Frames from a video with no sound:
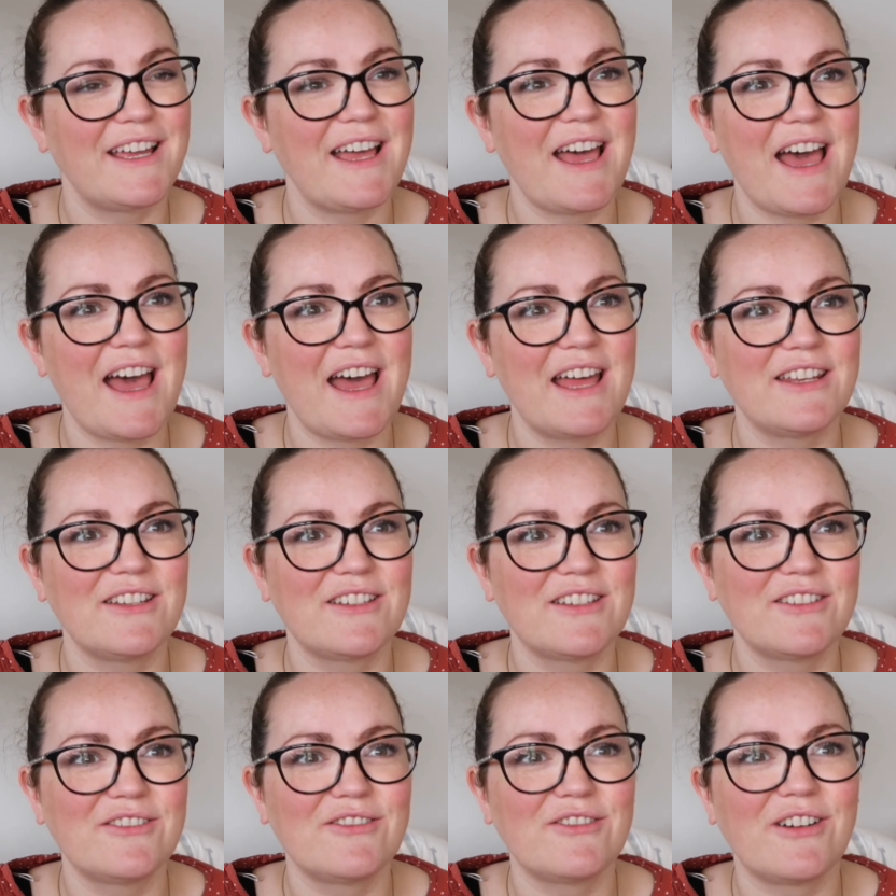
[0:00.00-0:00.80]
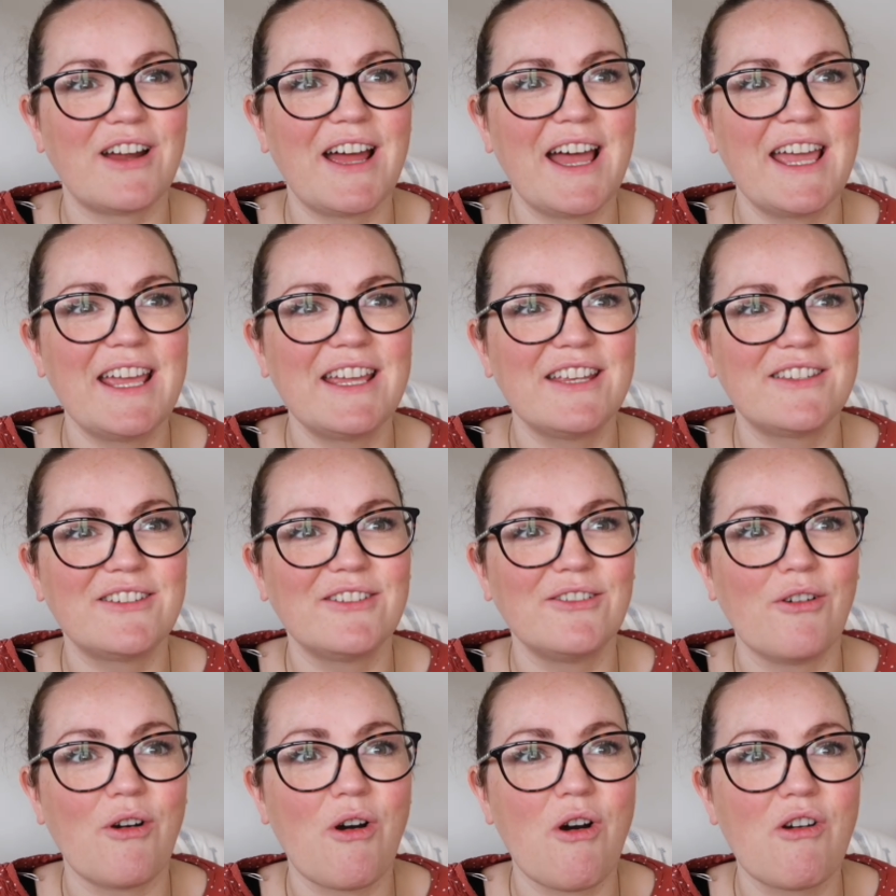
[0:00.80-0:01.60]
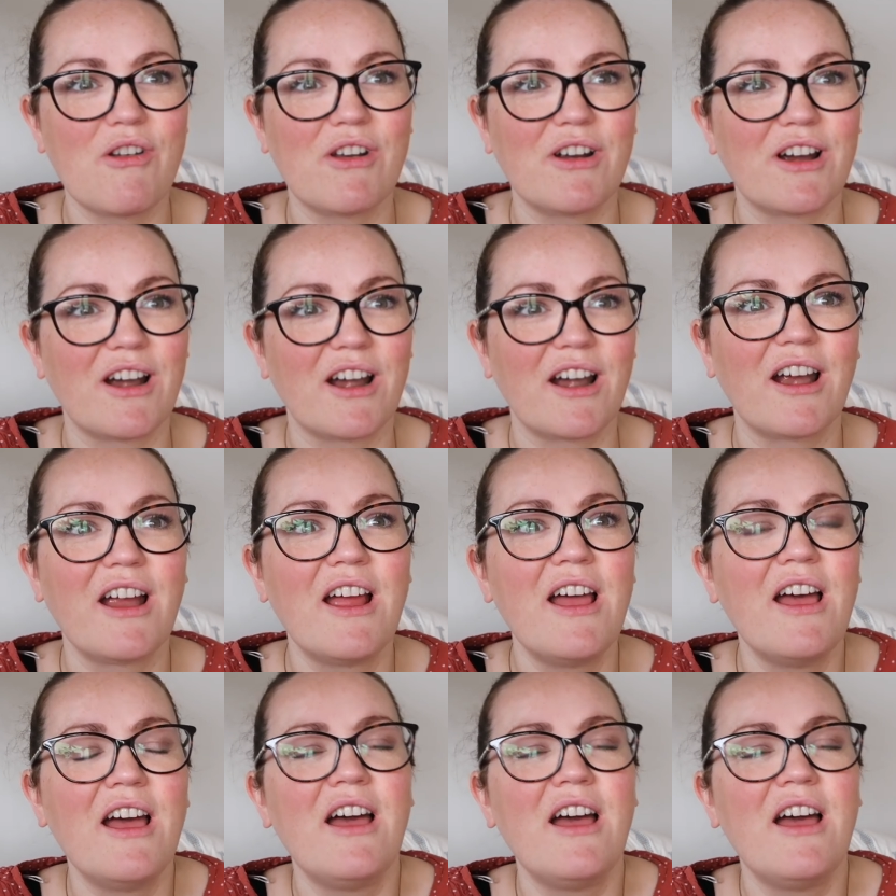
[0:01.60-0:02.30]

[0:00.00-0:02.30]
and try to honour